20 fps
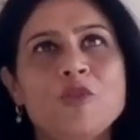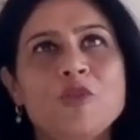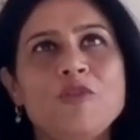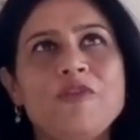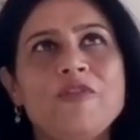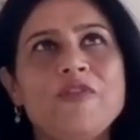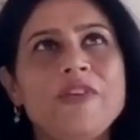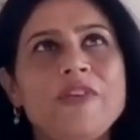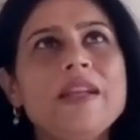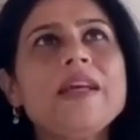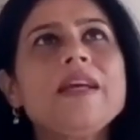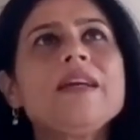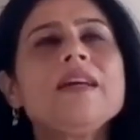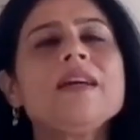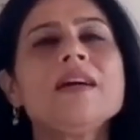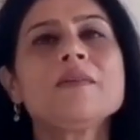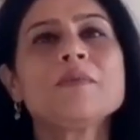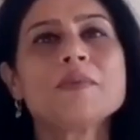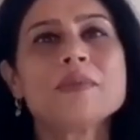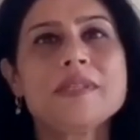
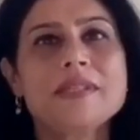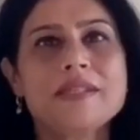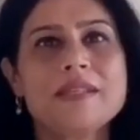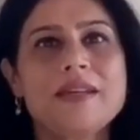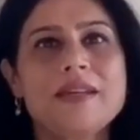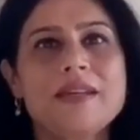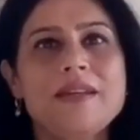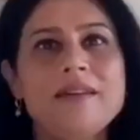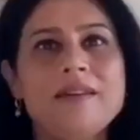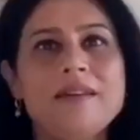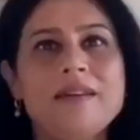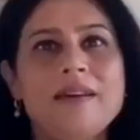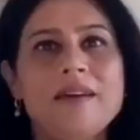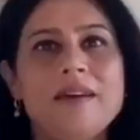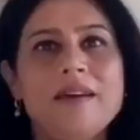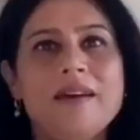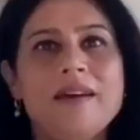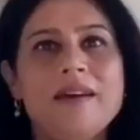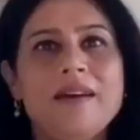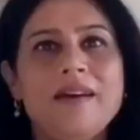fulfilling, I would say,
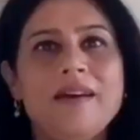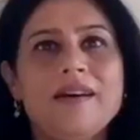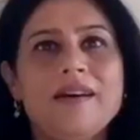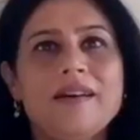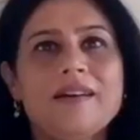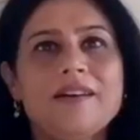mm-hmm.